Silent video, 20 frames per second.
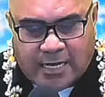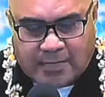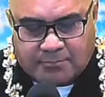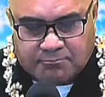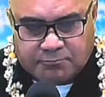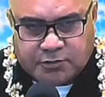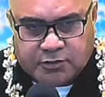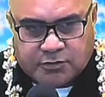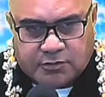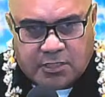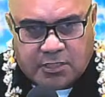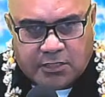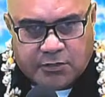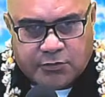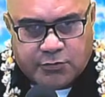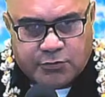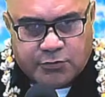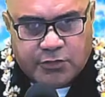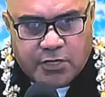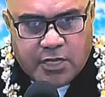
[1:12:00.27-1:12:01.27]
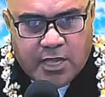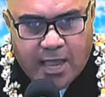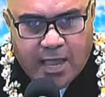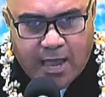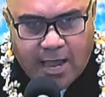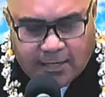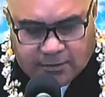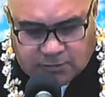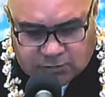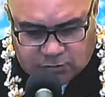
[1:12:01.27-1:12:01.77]
come together
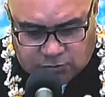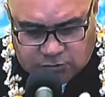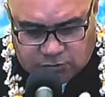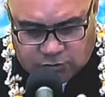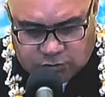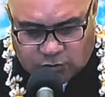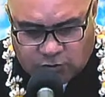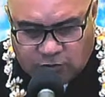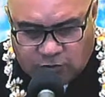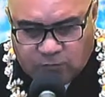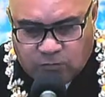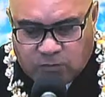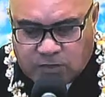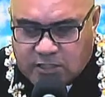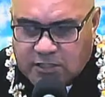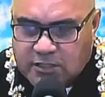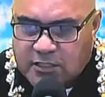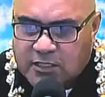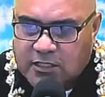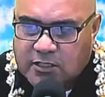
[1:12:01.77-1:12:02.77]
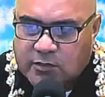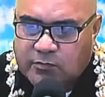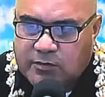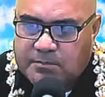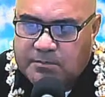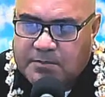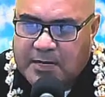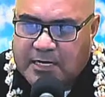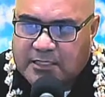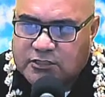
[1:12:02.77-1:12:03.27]
and to serve one another
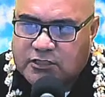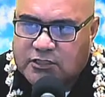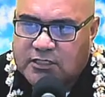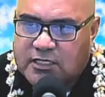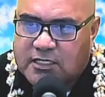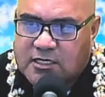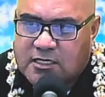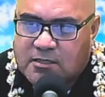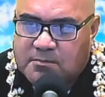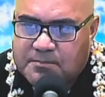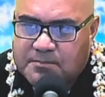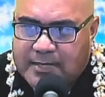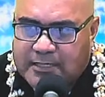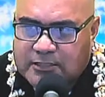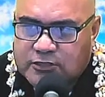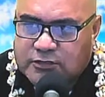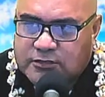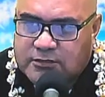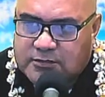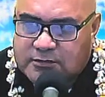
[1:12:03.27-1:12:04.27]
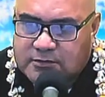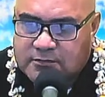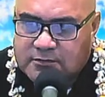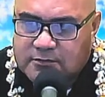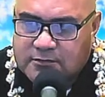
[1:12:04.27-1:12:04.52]
with passion and compassion,